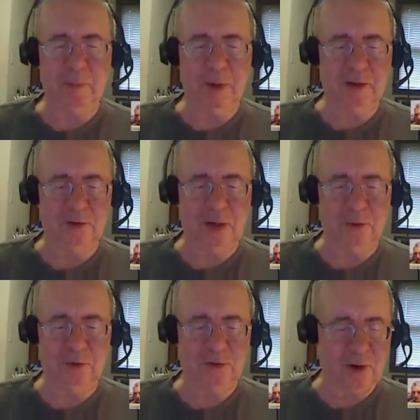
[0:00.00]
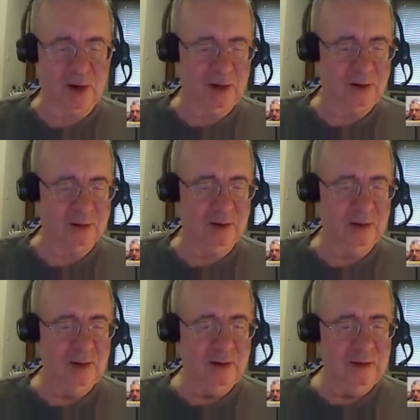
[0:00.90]
because I was trying to
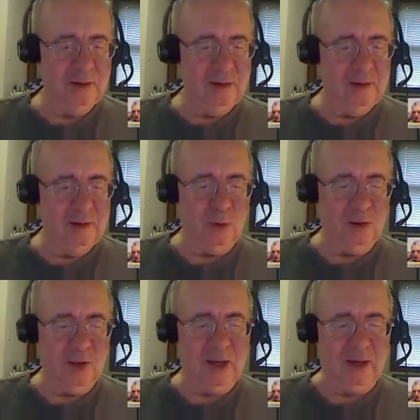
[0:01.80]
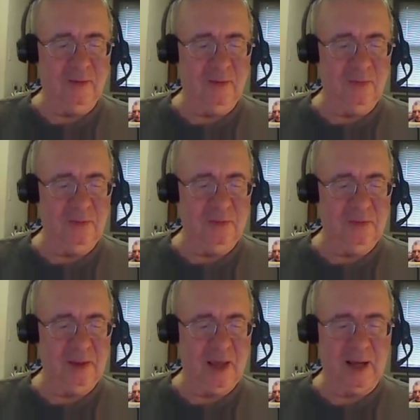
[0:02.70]
relate
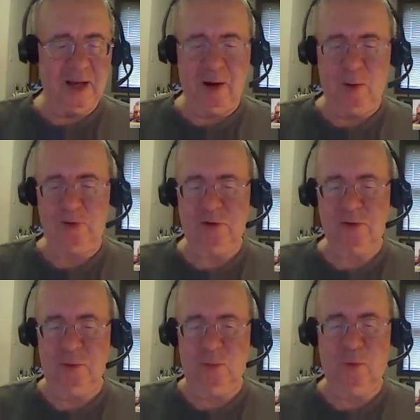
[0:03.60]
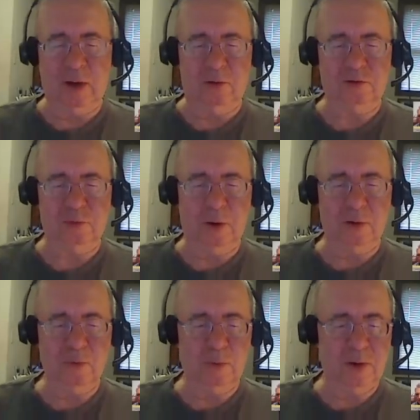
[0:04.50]
Hangouts to what I was
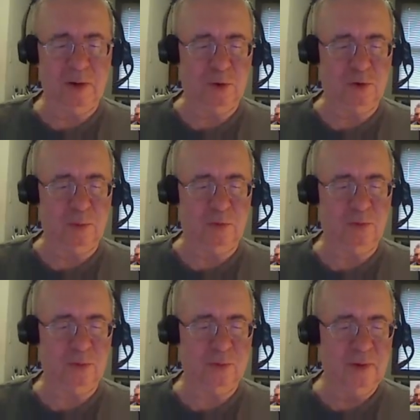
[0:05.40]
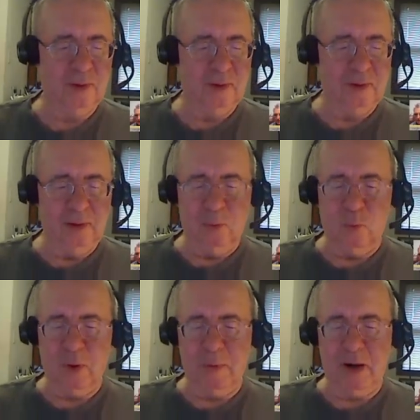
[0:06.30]
familiar with, which was
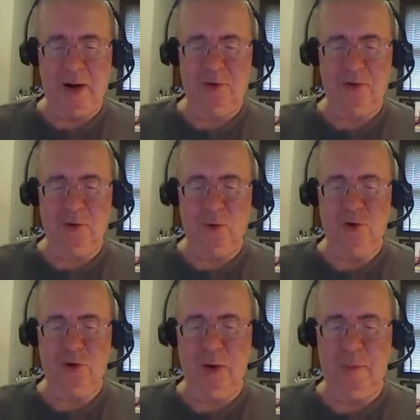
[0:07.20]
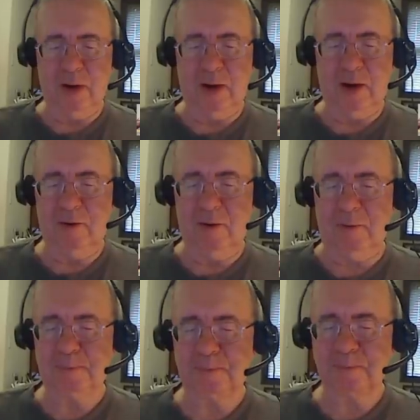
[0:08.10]
webinars and GoToWebinar,
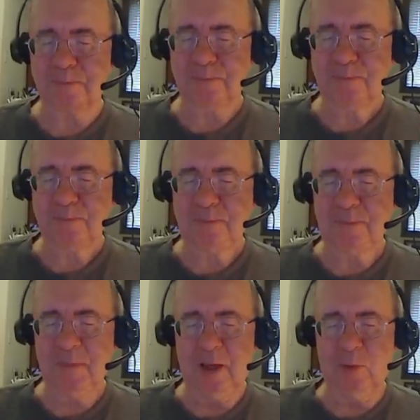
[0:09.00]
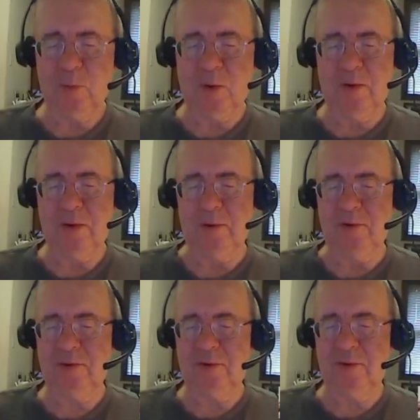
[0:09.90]
and while
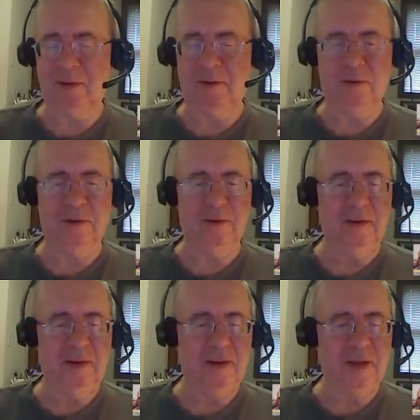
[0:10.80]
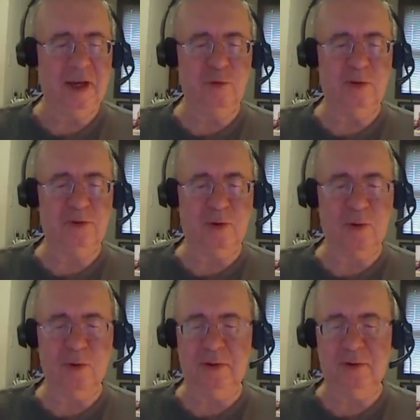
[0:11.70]
there's the end
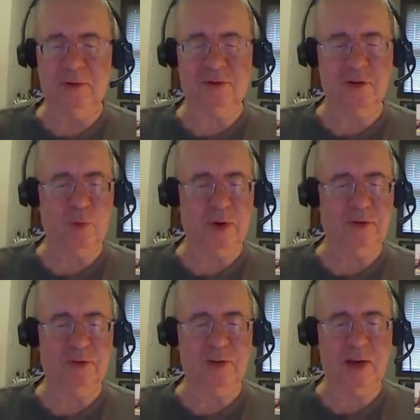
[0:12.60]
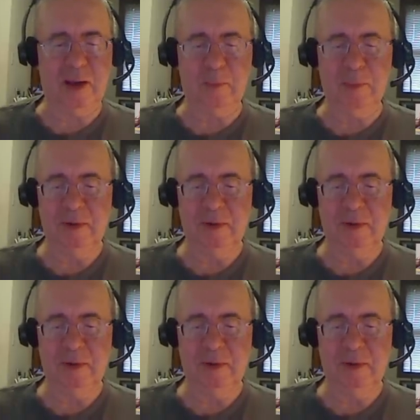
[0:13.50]
result is somewhat the same,